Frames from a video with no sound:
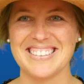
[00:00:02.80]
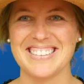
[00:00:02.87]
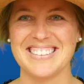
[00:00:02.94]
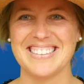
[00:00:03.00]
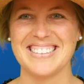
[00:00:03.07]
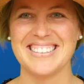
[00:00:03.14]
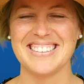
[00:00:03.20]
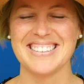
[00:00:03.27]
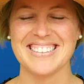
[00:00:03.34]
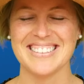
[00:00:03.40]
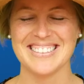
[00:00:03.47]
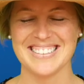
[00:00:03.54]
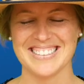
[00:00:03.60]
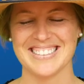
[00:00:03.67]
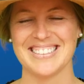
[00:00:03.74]

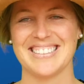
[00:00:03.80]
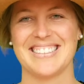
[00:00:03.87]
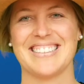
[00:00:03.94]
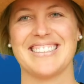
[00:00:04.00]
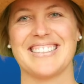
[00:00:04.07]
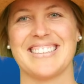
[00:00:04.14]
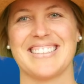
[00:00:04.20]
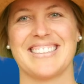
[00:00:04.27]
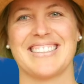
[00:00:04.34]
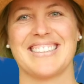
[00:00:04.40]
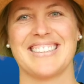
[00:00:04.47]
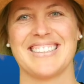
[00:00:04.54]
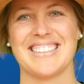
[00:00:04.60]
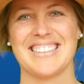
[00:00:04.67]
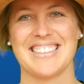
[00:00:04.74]

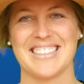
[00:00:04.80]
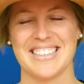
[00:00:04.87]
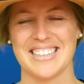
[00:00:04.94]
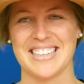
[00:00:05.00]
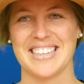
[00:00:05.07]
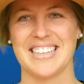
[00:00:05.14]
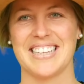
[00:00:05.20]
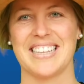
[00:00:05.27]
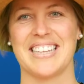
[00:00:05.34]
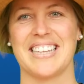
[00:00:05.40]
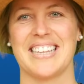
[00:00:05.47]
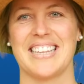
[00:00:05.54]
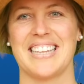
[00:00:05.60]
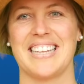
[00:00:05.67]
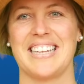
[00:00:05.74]

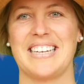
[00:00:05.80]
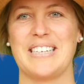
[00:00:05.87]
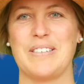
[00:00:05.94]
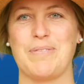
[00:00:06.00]
(silent)